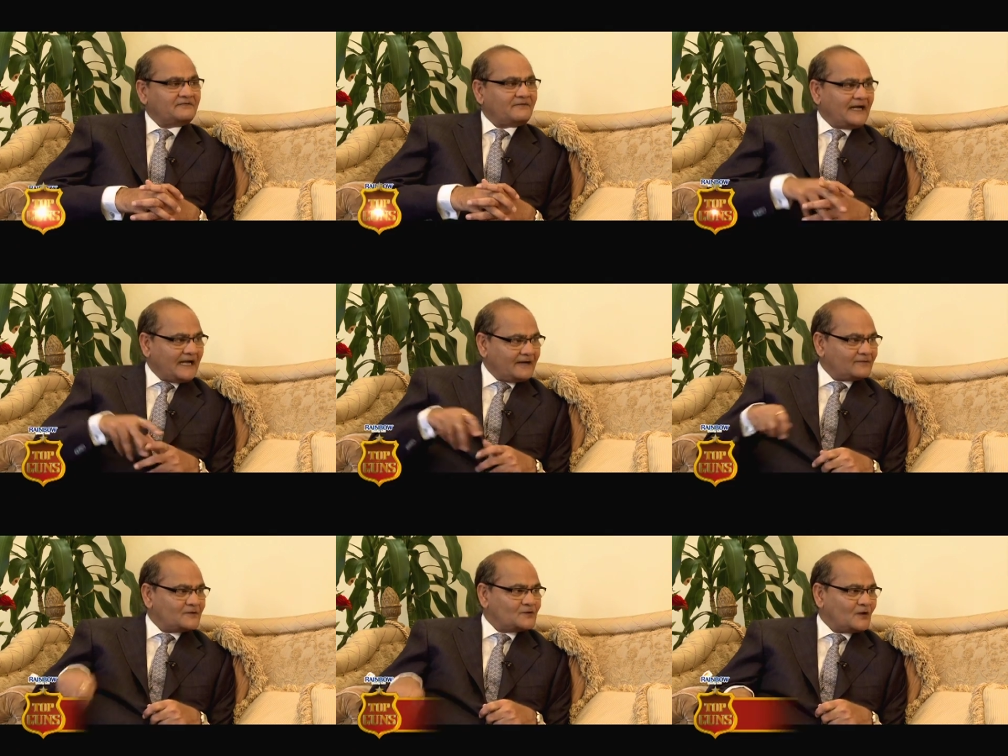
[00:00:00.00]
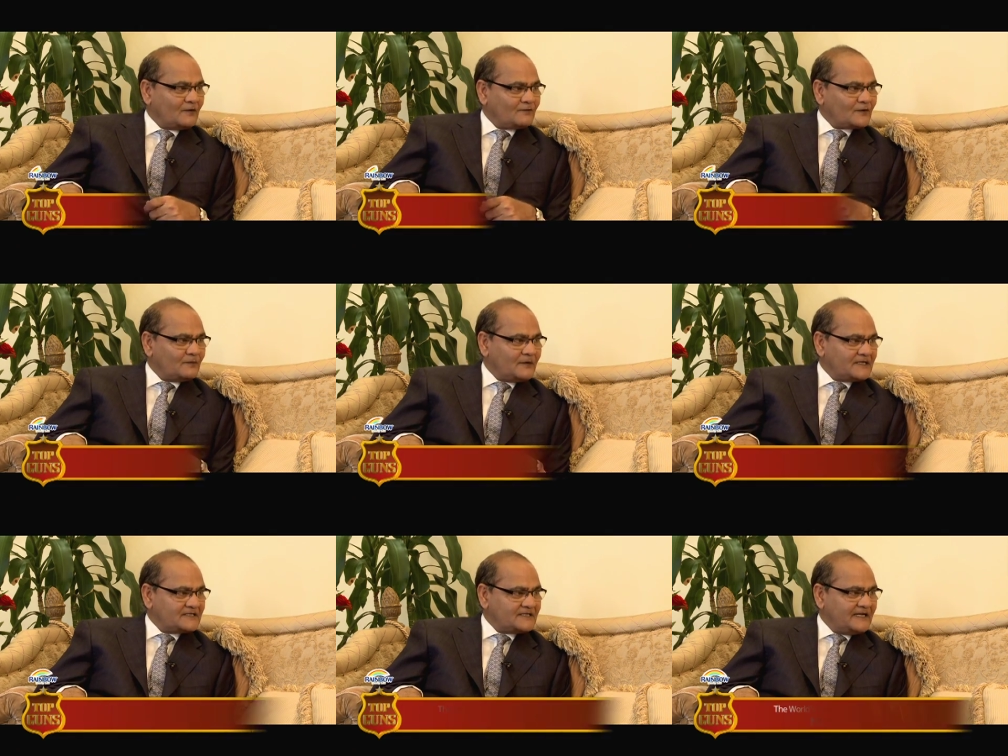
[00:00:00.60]
if I have the job from
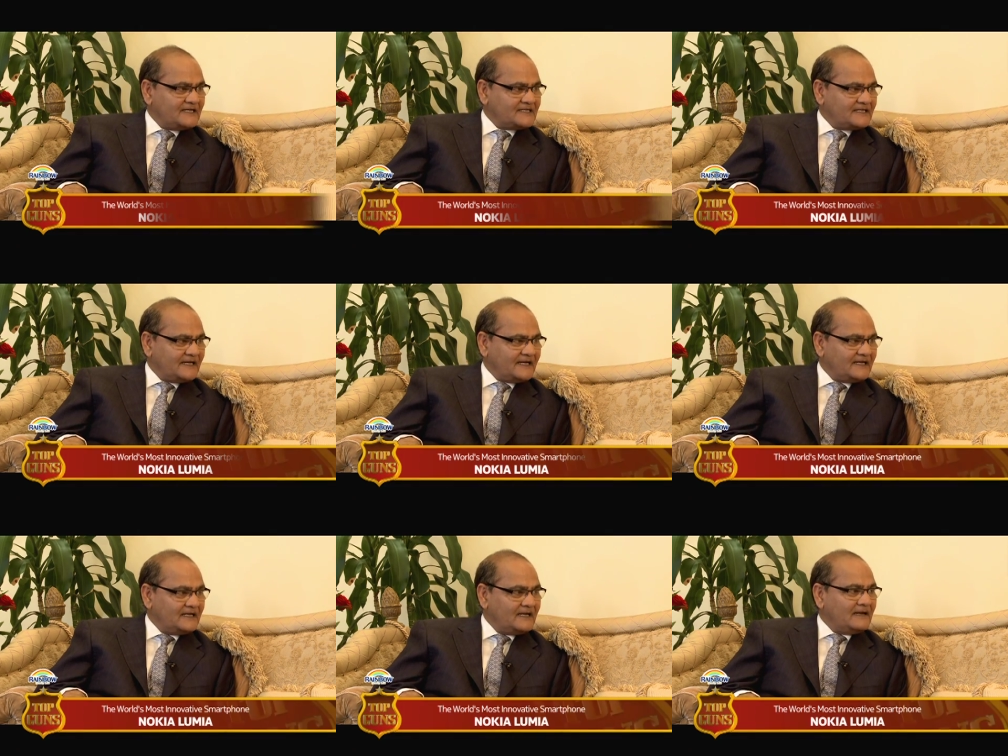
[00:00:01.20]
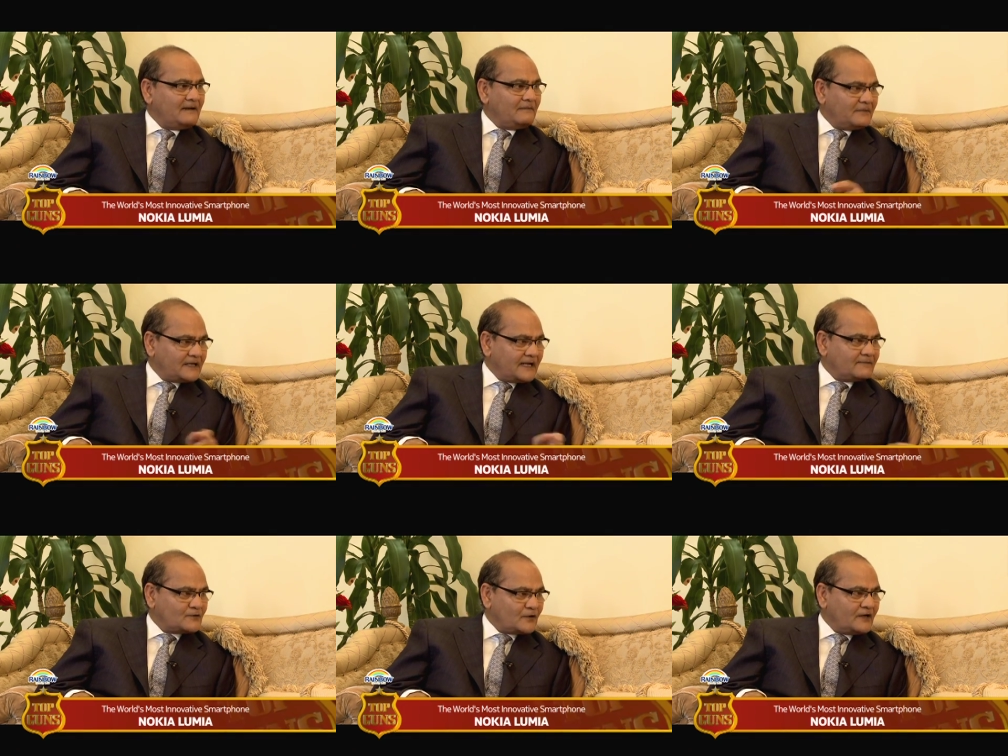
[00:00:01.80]
ICICI, but
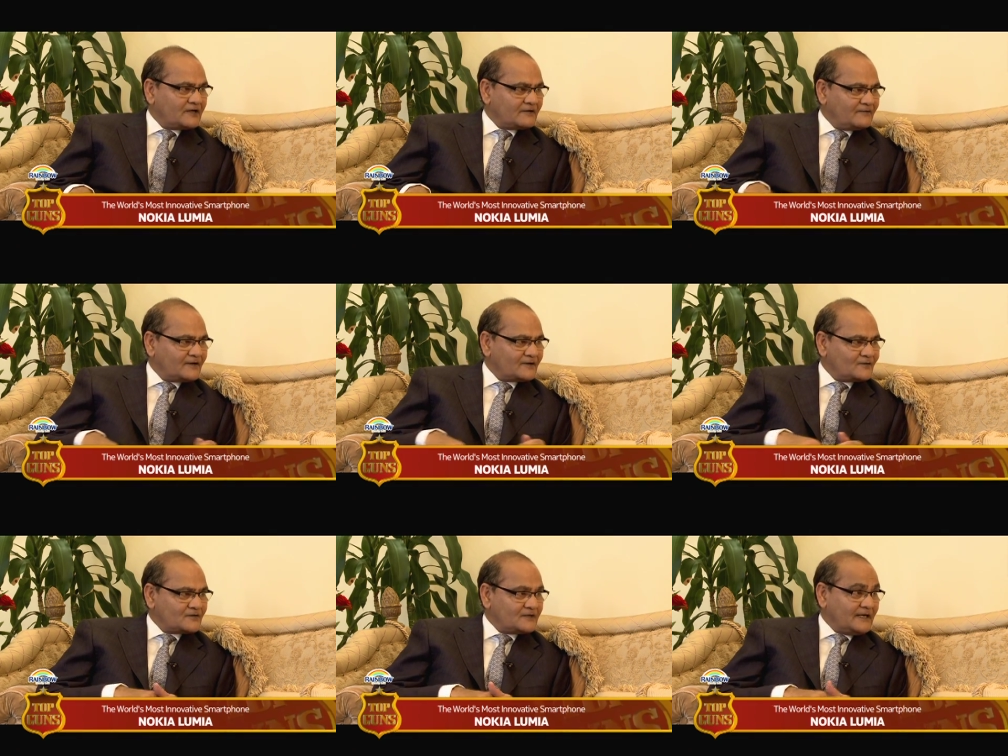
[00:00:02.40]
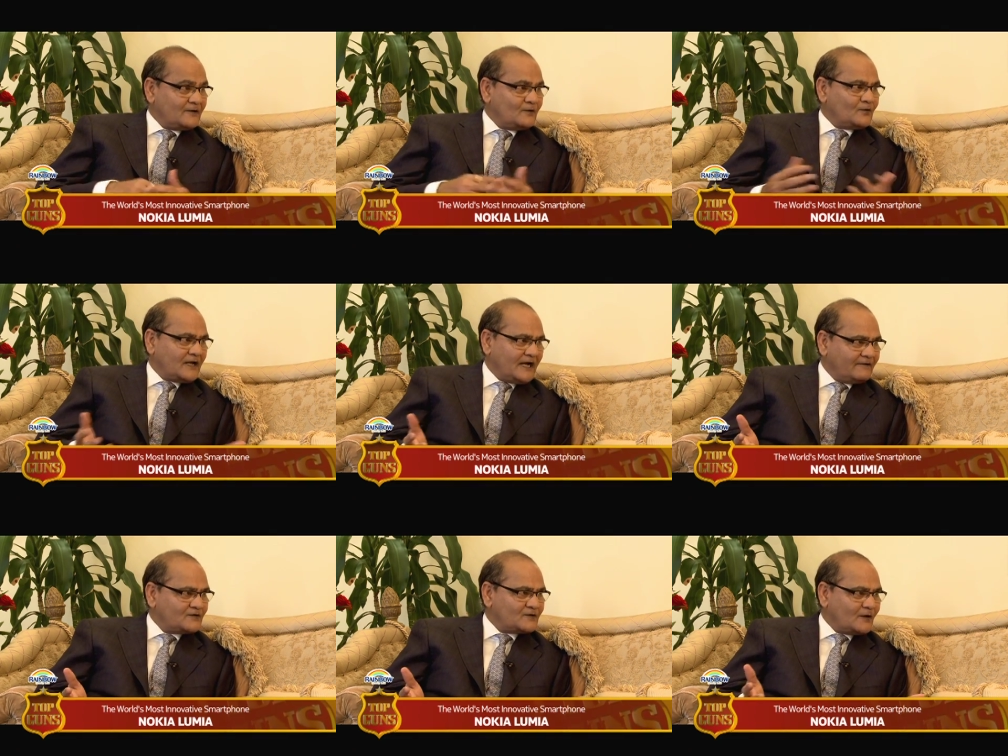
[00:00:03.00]
I'm joining Ferguson, I don't
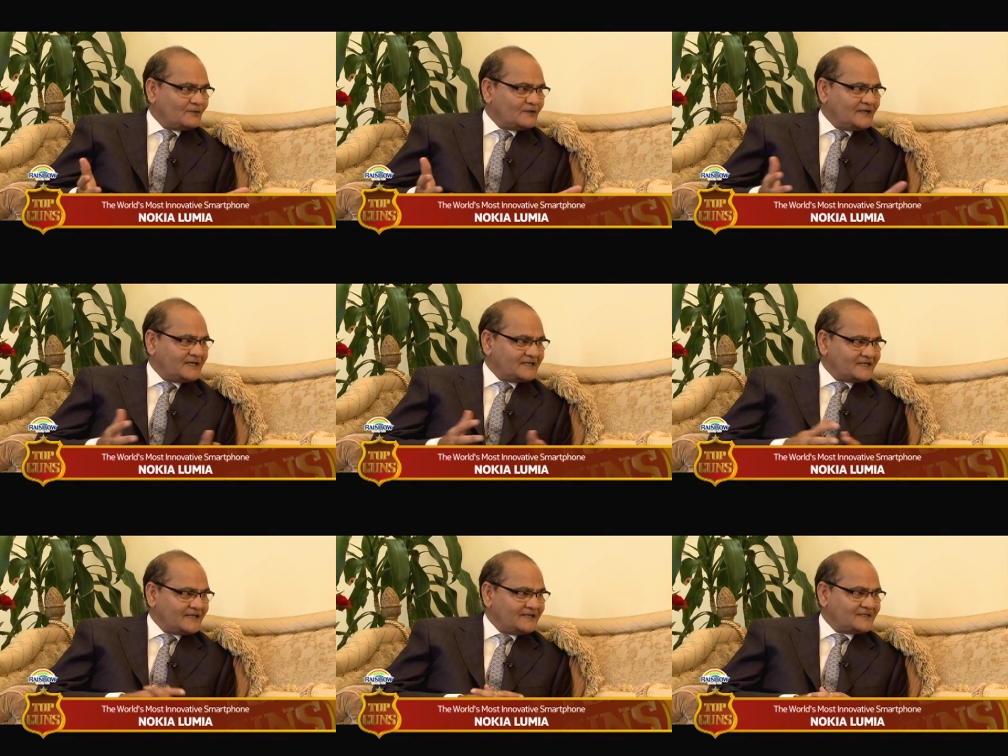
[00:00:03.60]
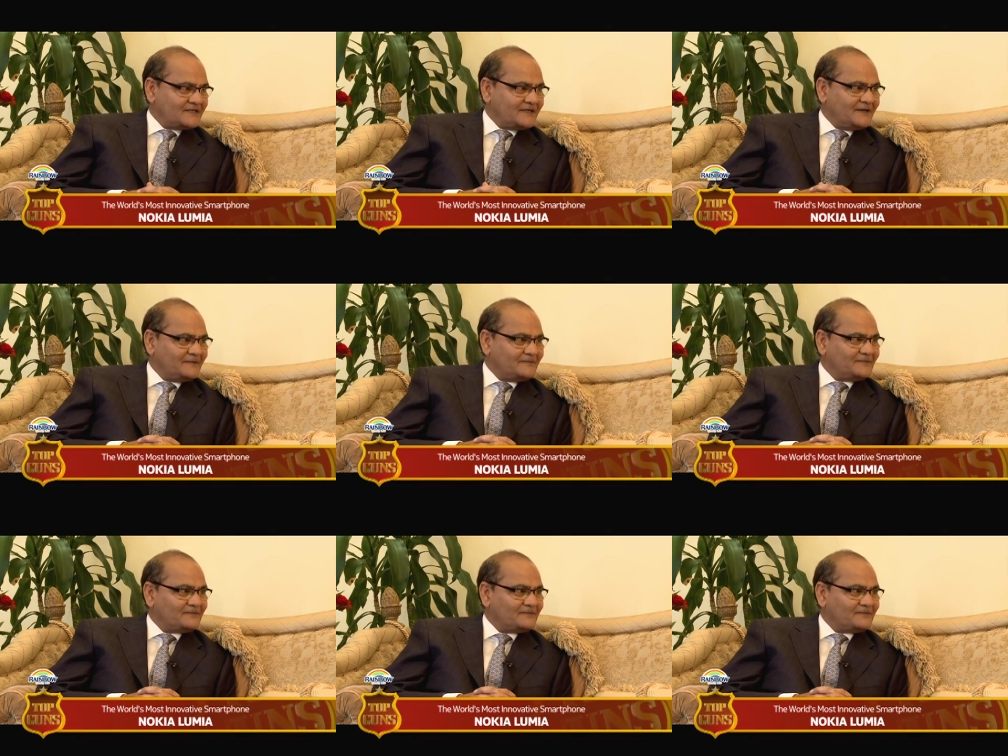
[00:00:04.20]
have a job with ICICI.